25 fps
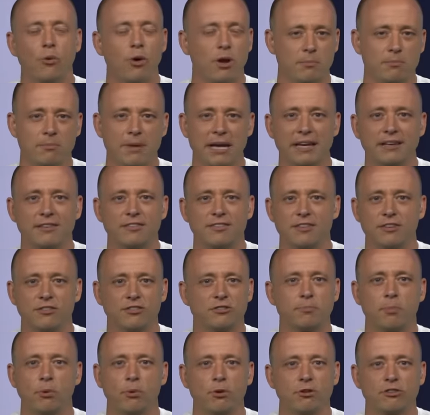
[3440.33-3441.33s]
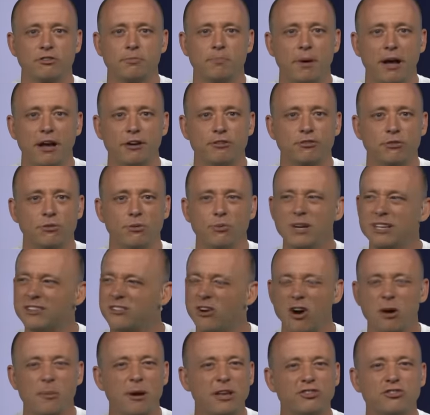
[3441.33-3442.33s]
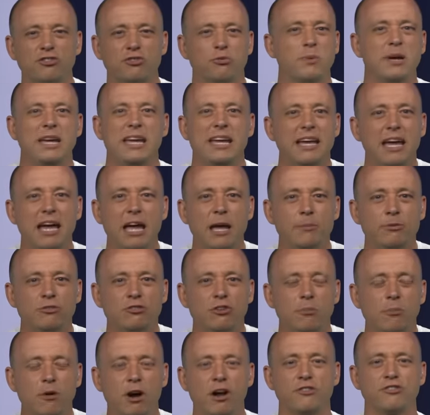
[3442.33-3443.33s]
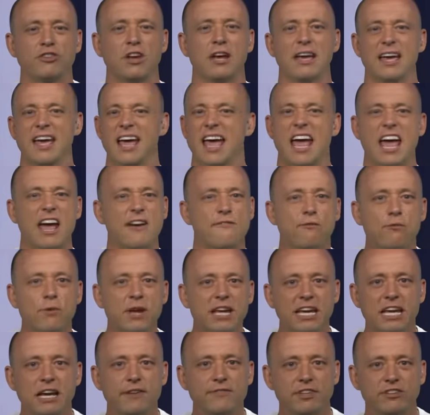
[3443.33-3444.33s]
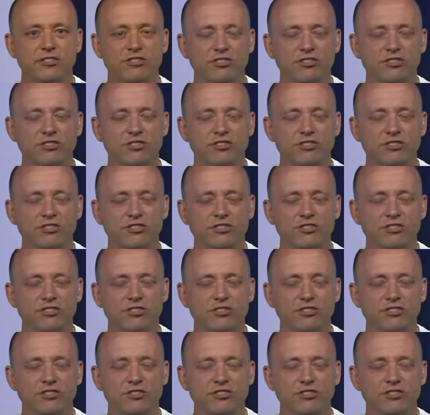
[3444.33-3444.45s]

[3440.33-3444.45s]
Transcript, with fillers: what makes this sport special? We talk about swing games so much. Every given